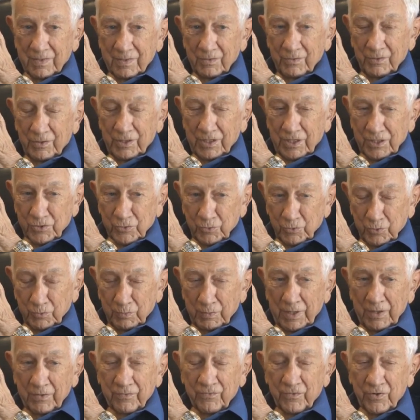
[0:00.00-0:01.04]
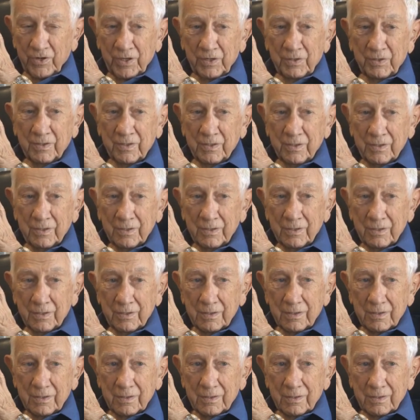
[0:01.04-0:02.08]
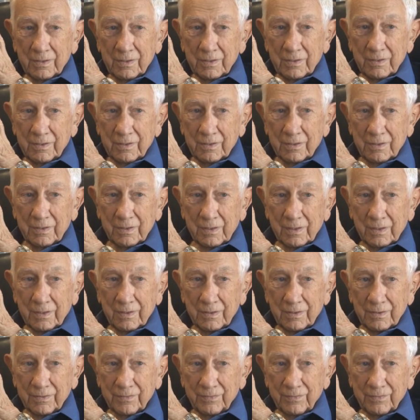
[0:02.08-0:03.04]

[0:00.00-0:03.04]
when I was with my friend. Uh,